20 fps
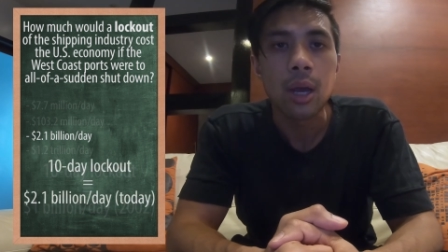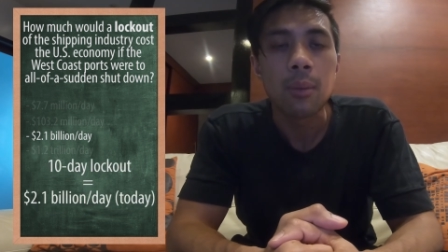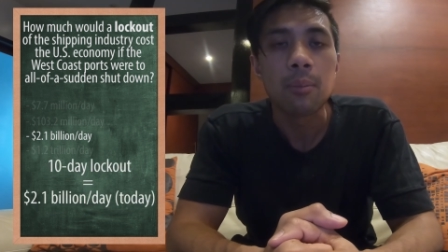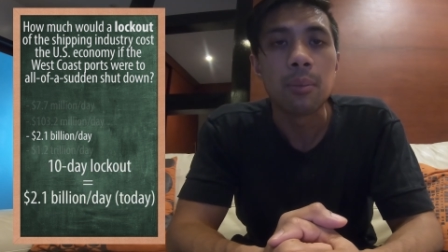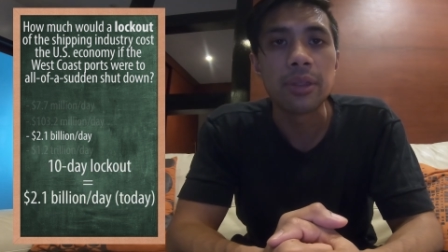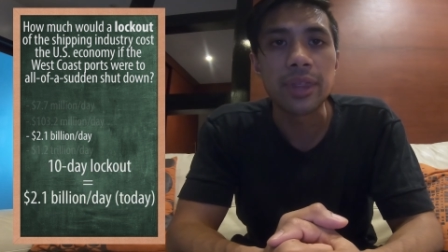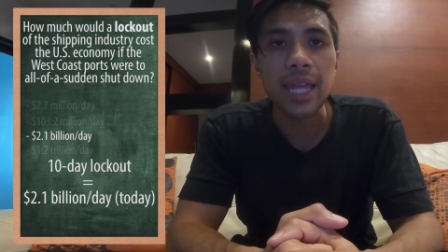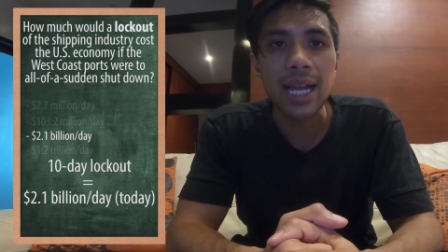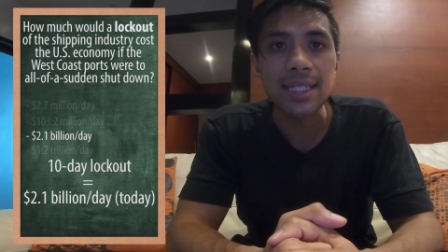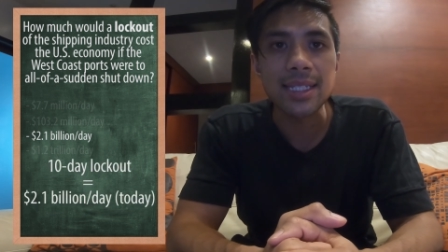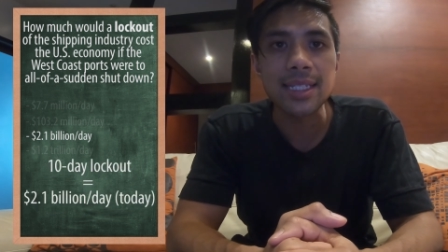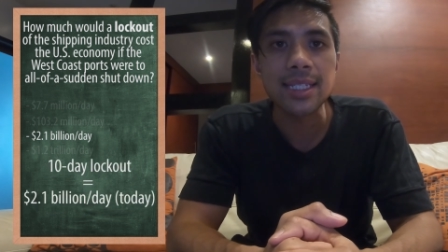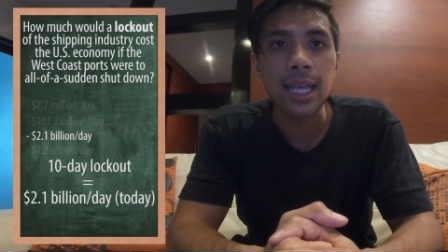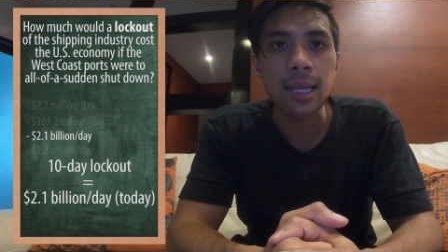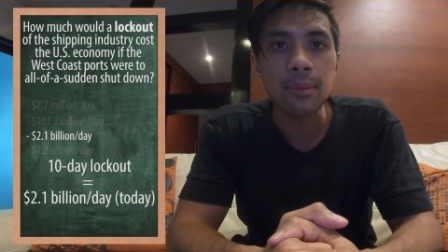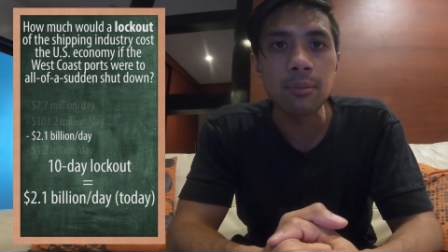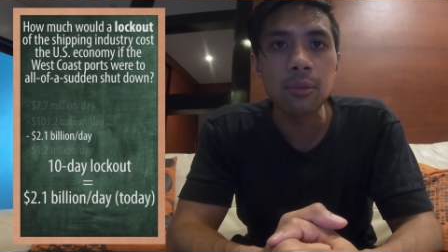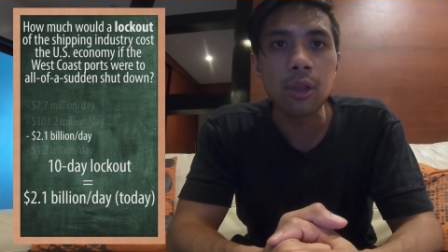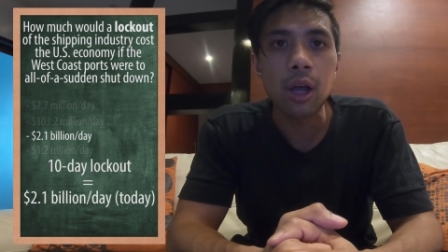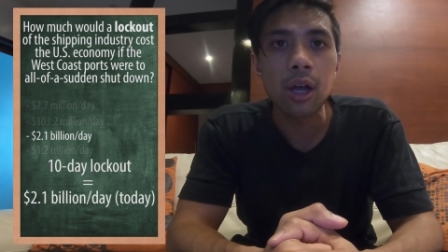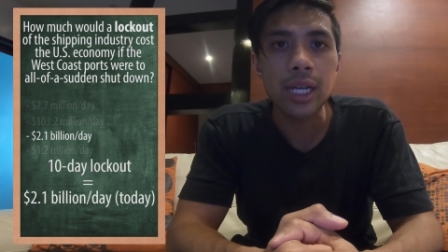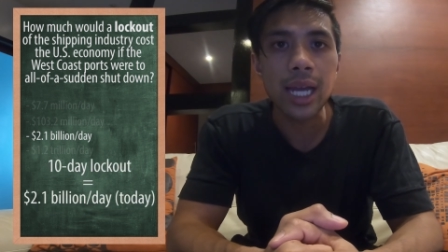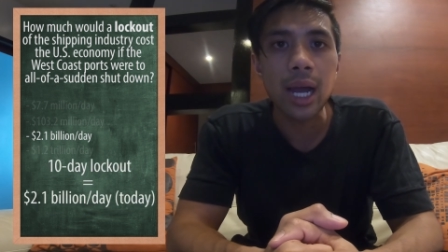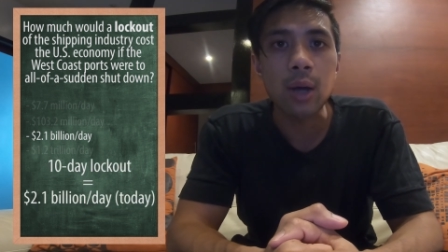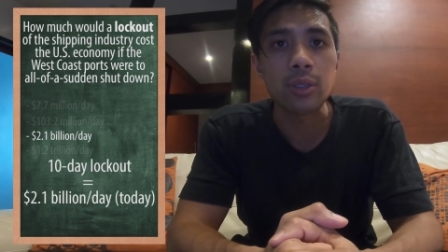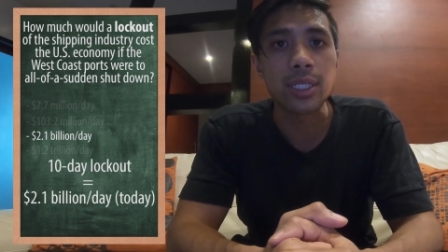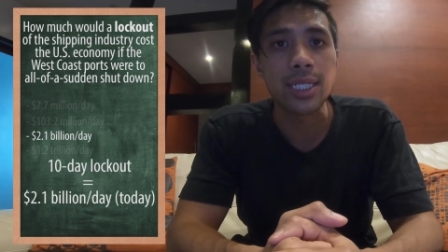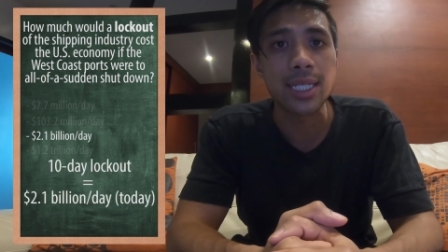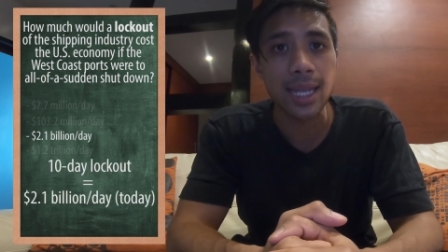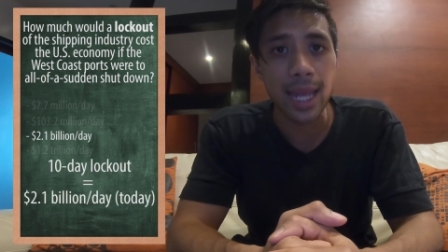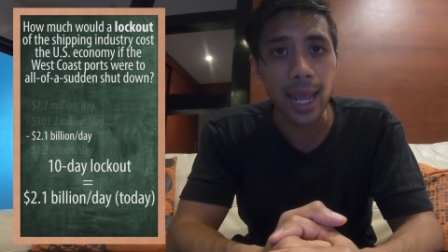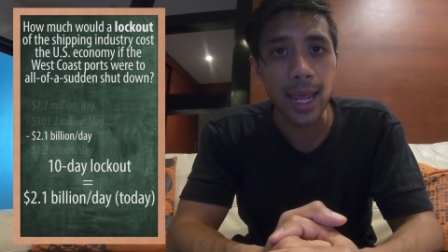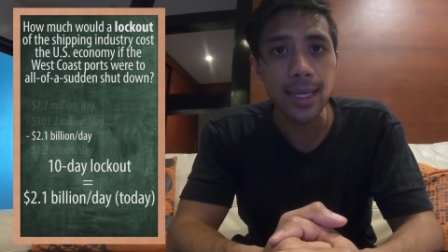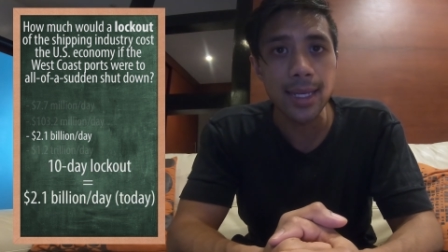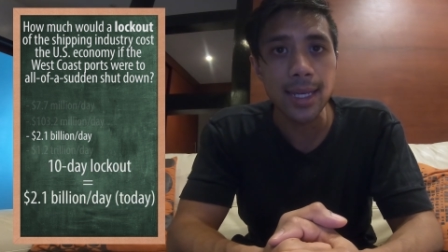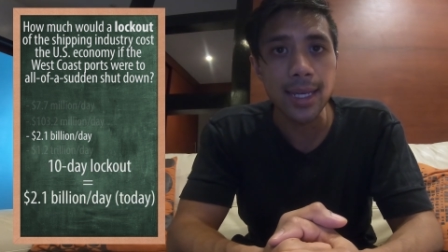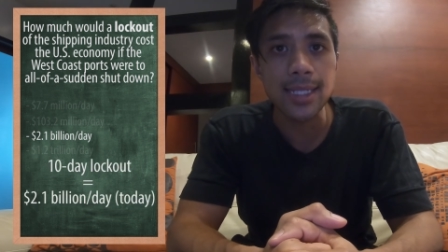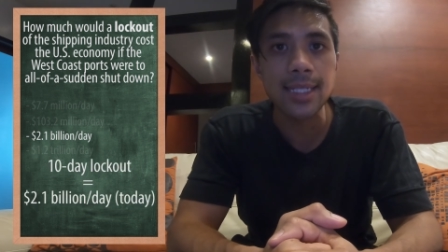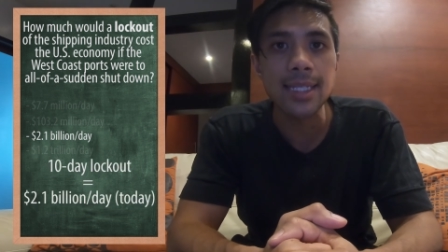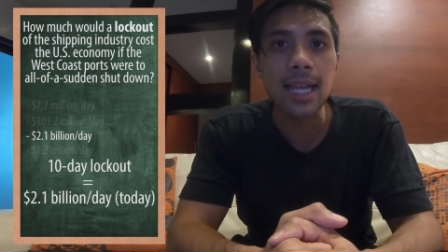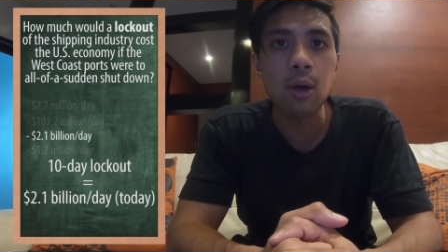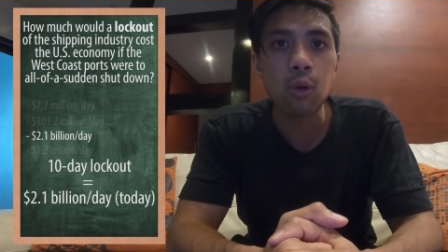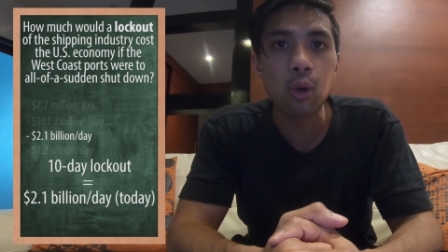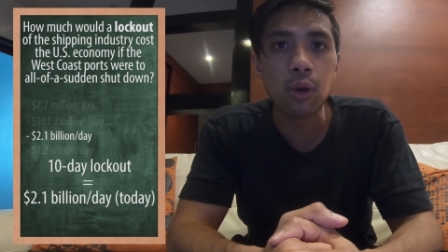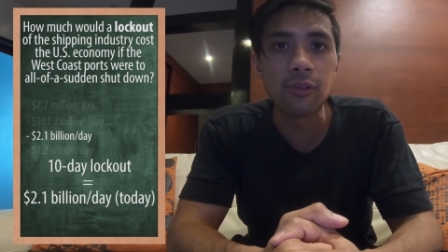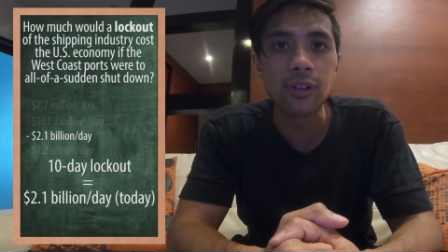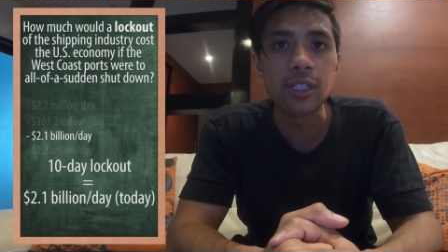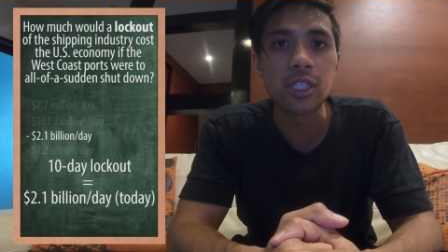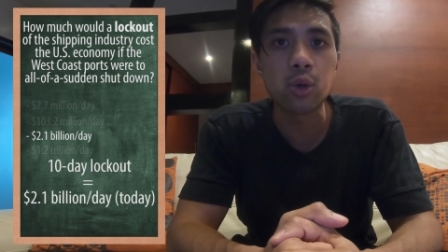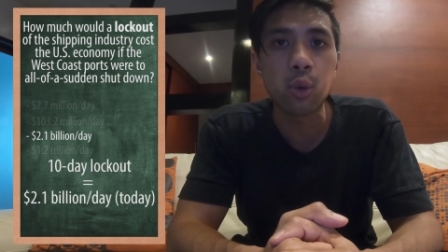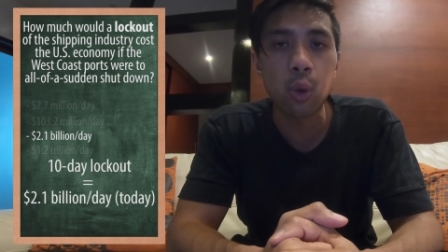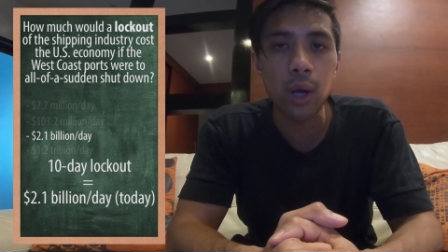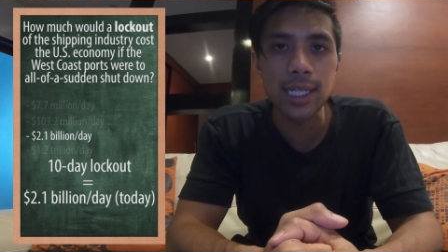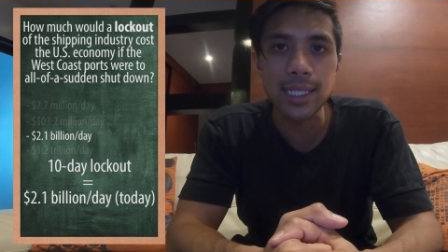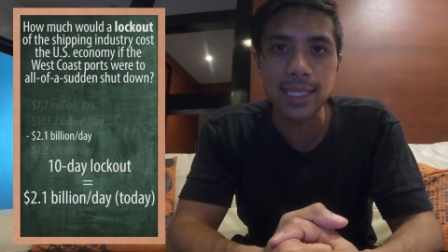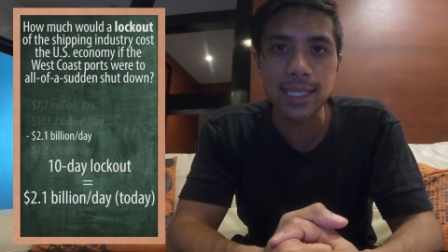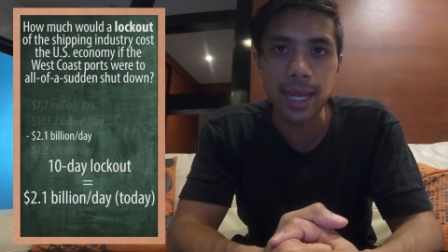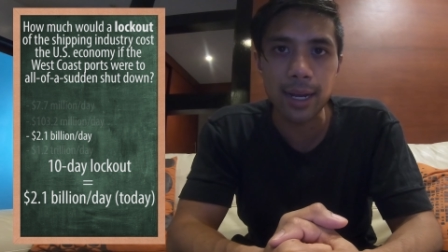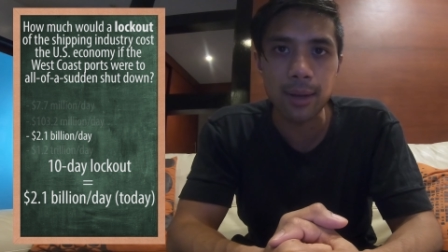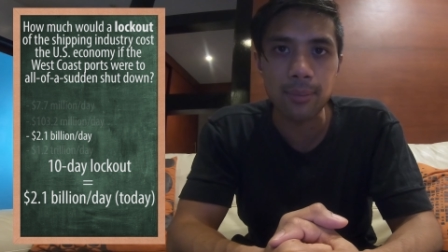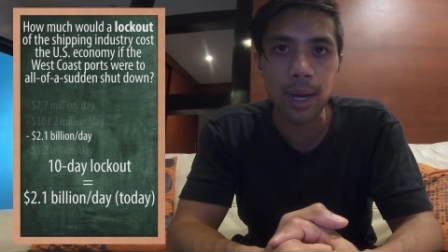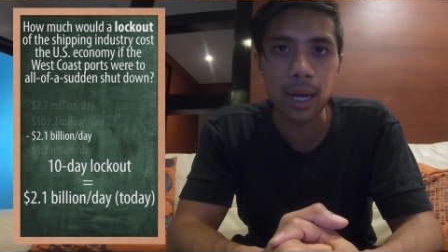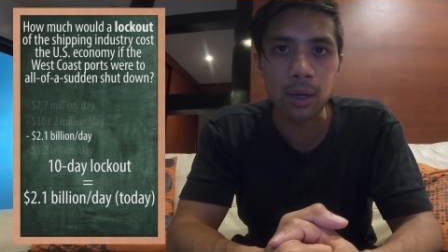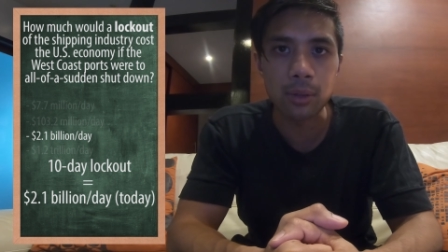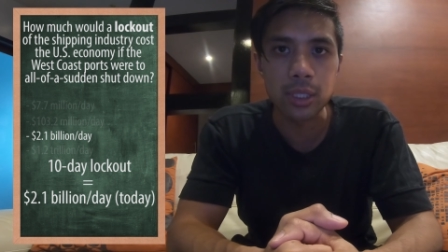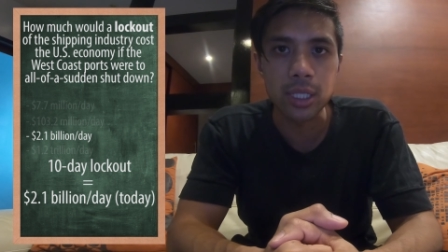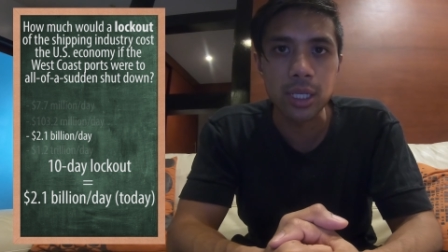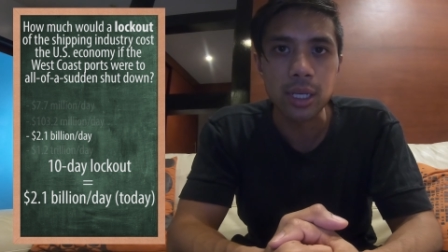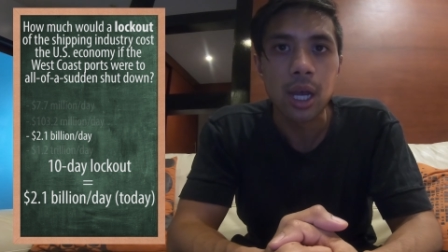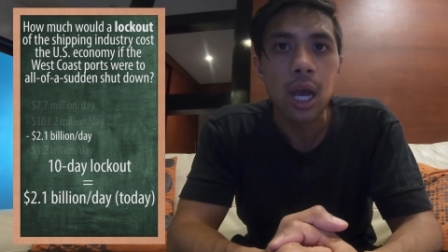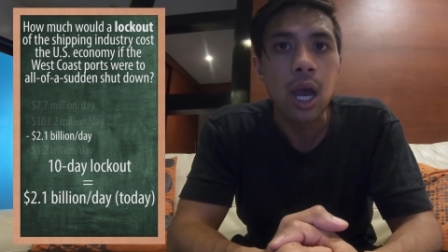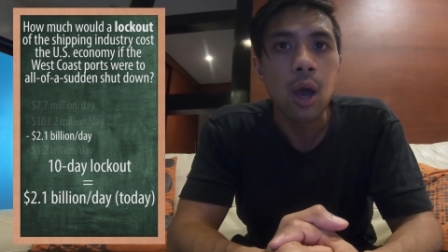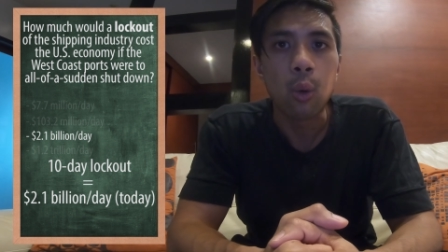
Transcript: But that same lockout today is now over twice that amount,